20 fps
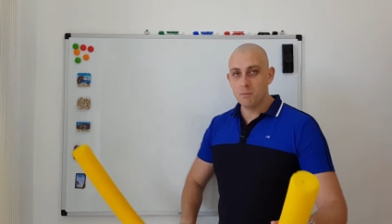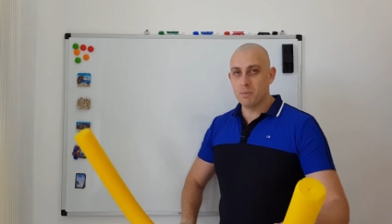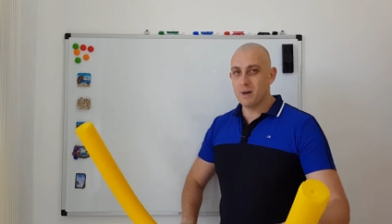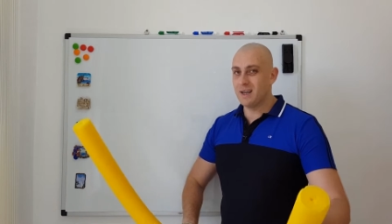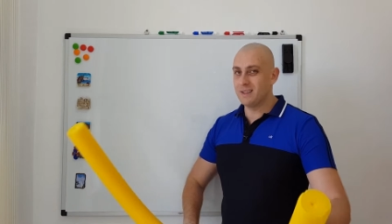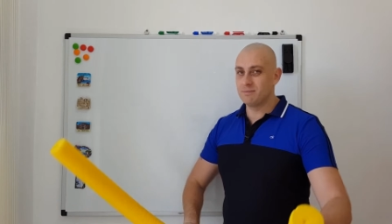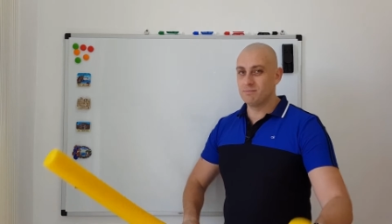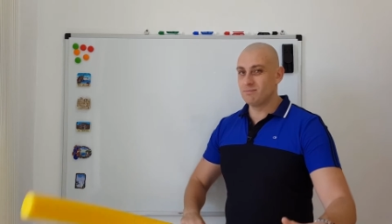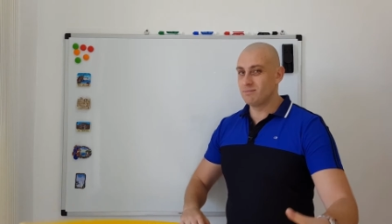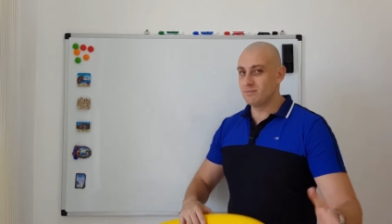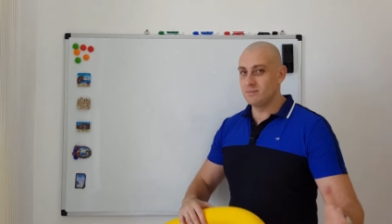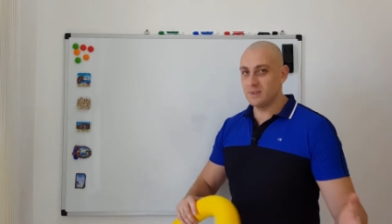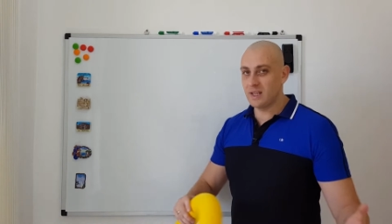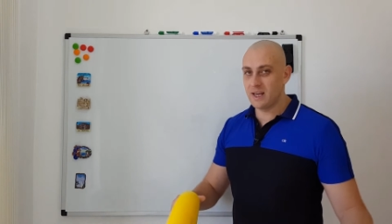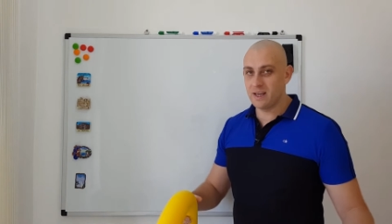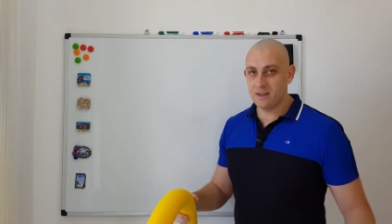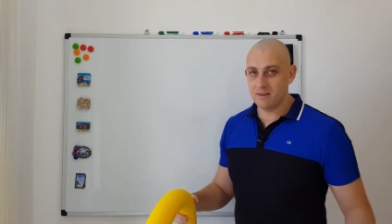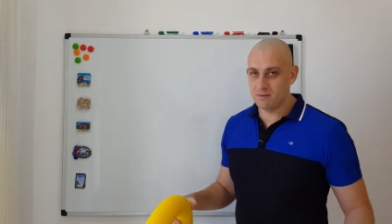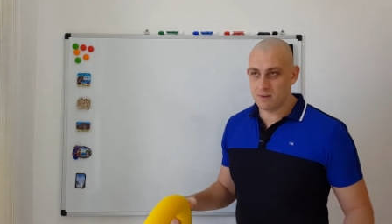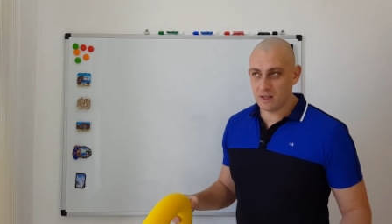but
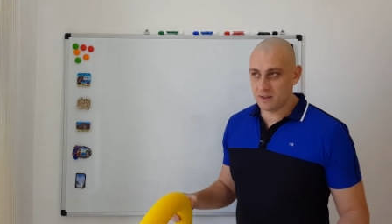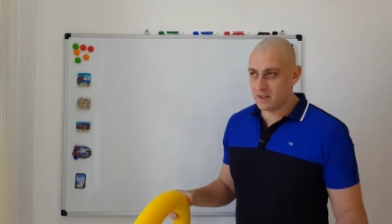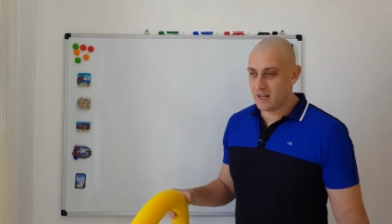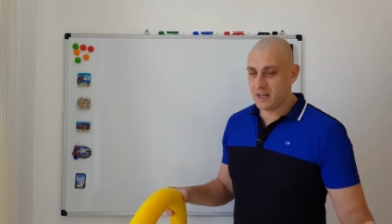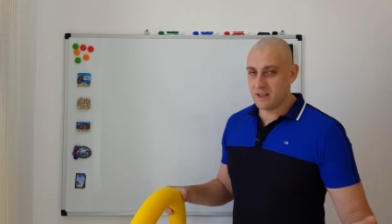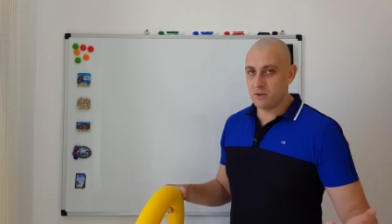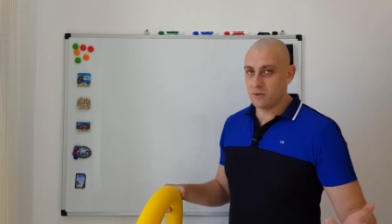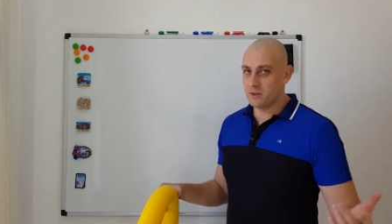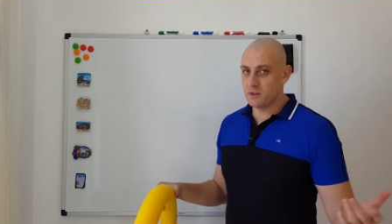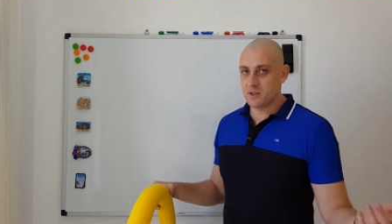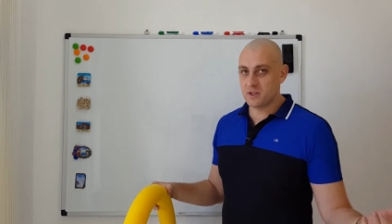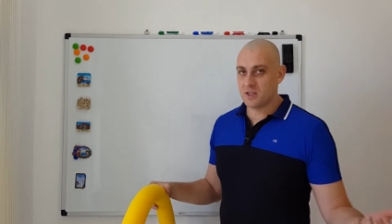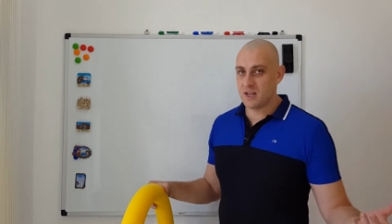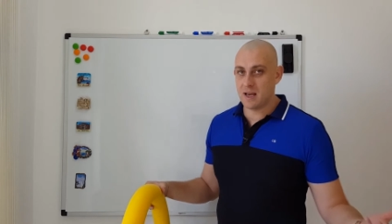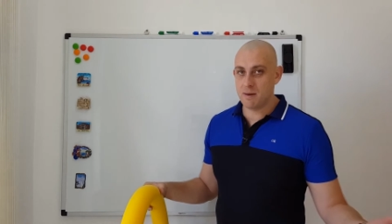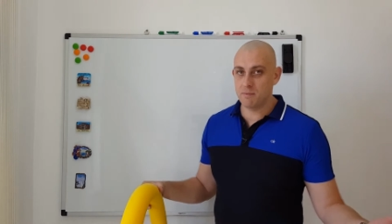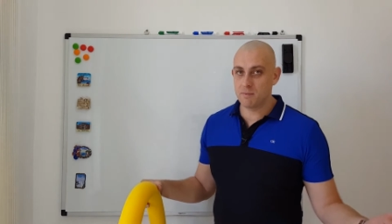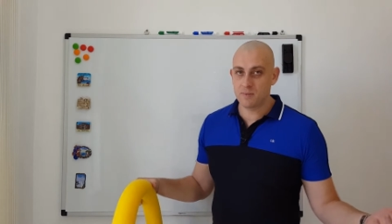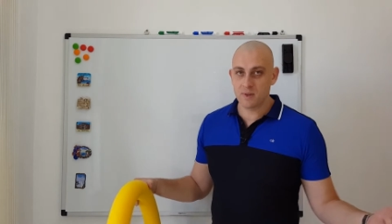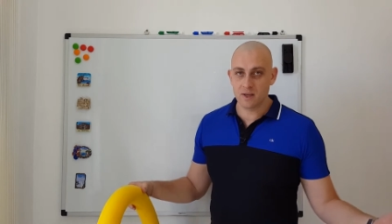they do the
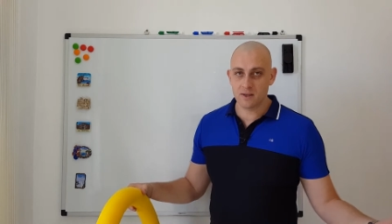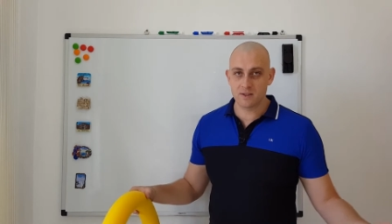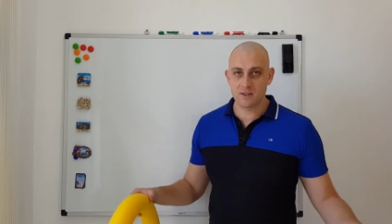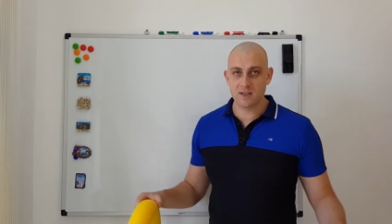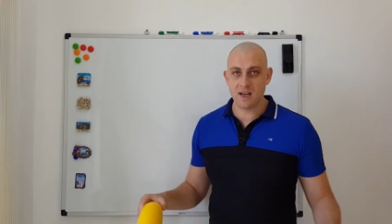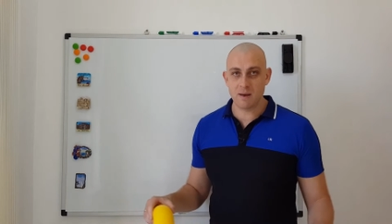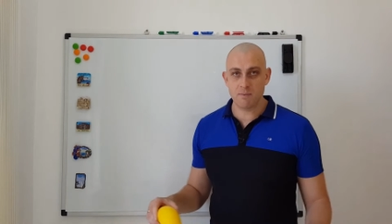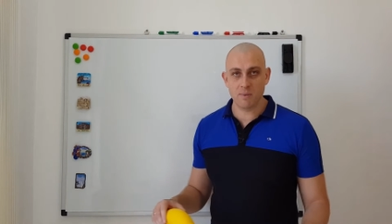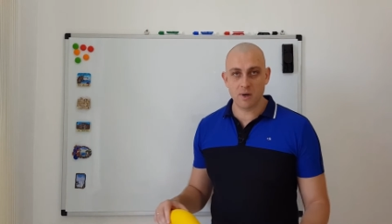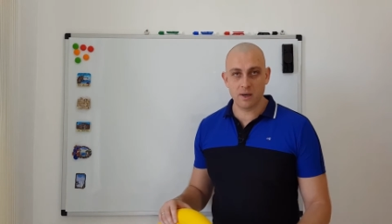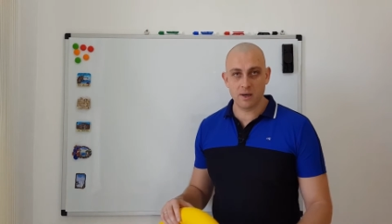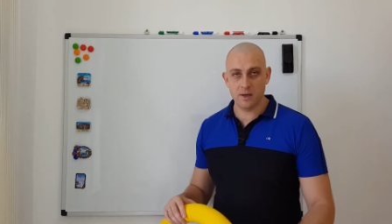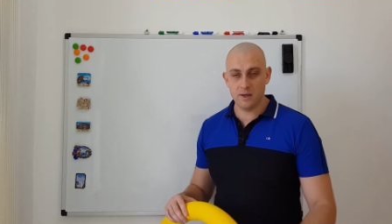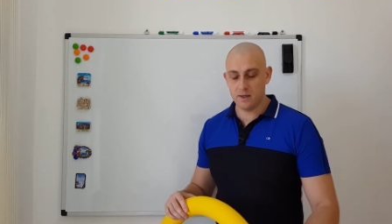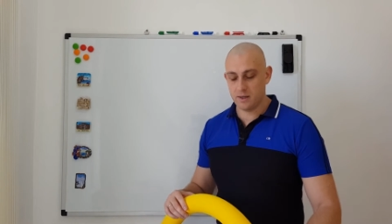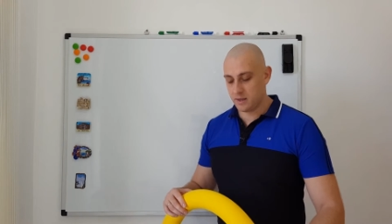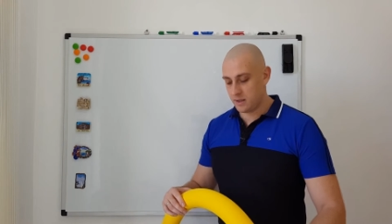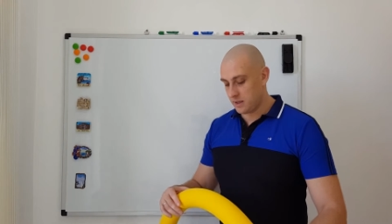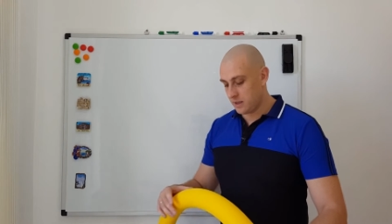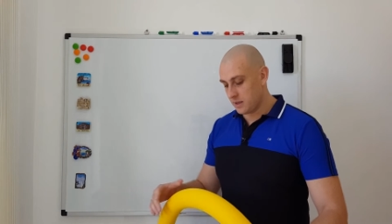same
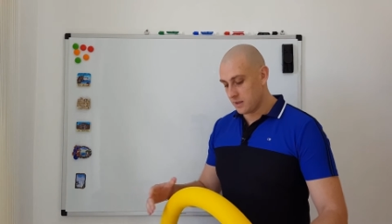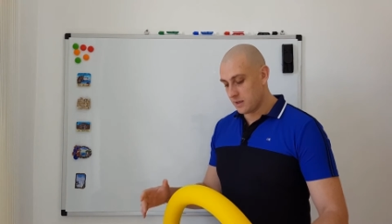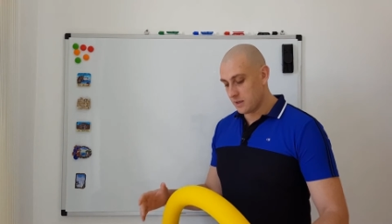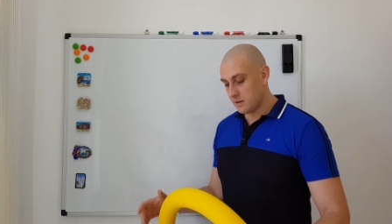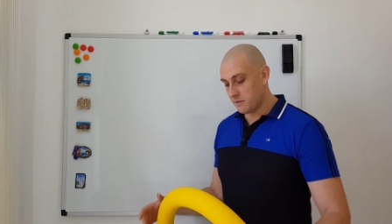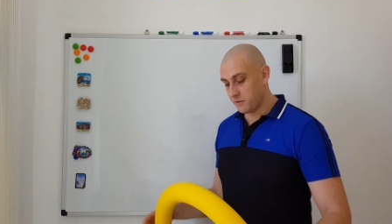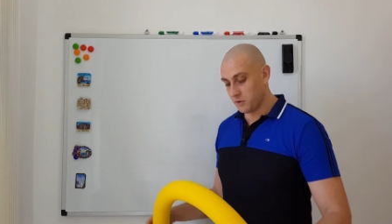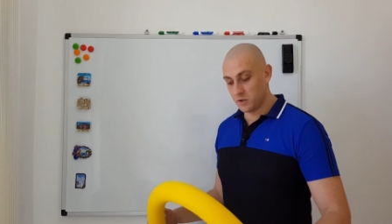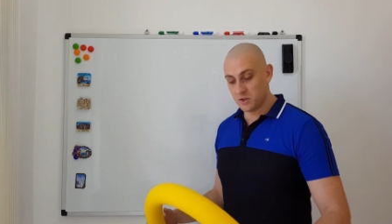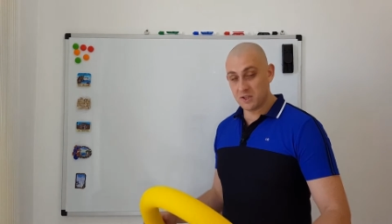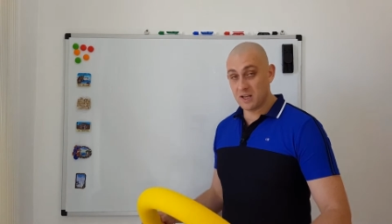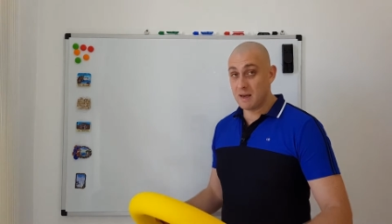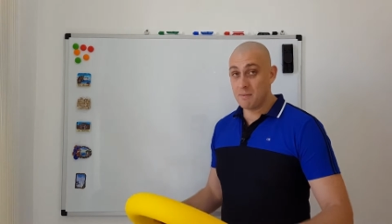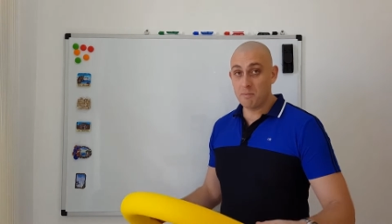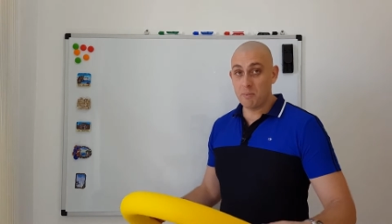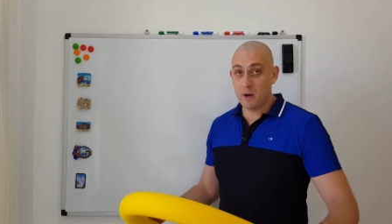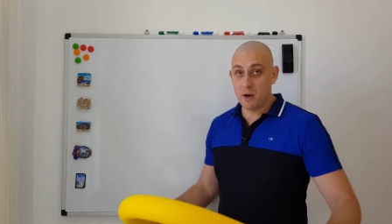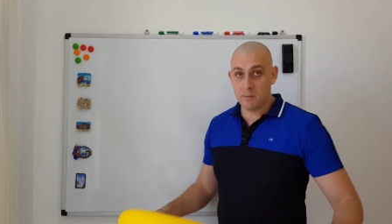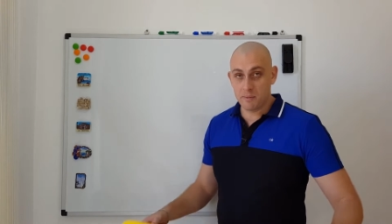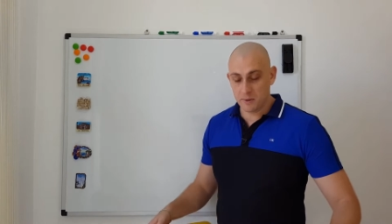for the same
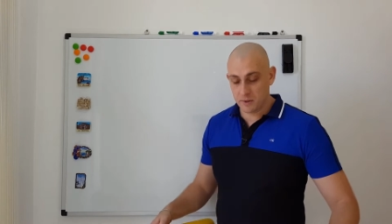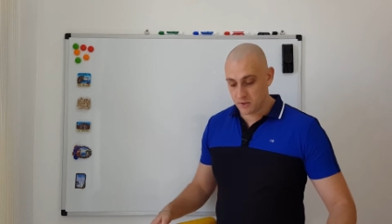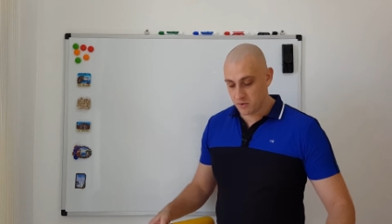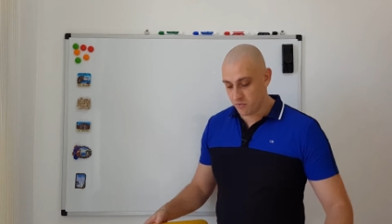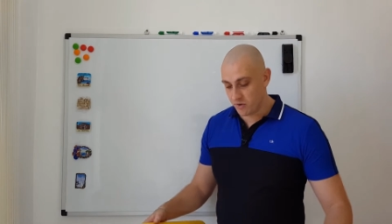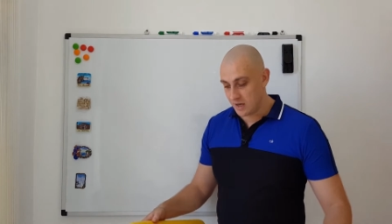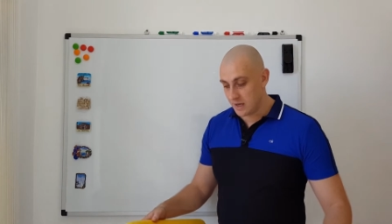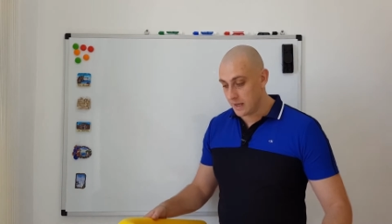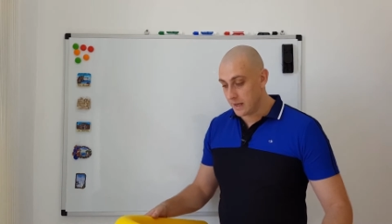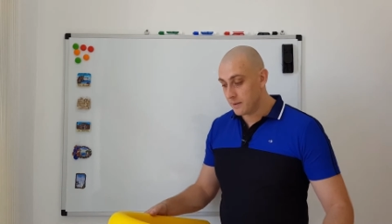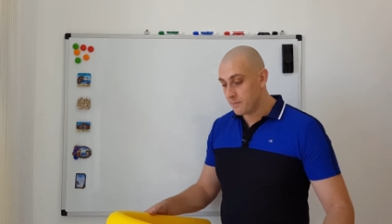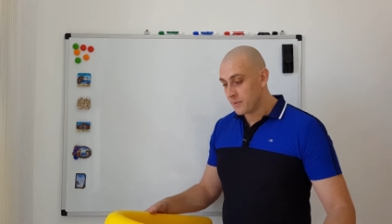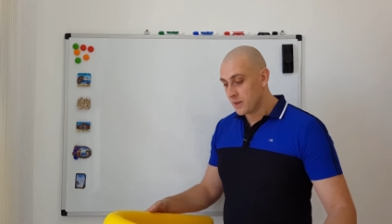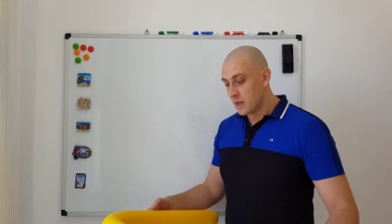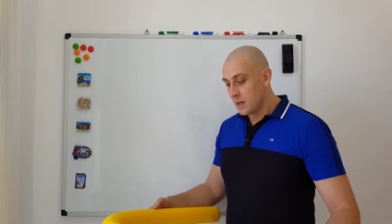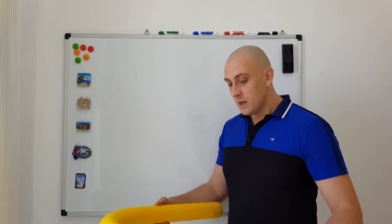purpose really.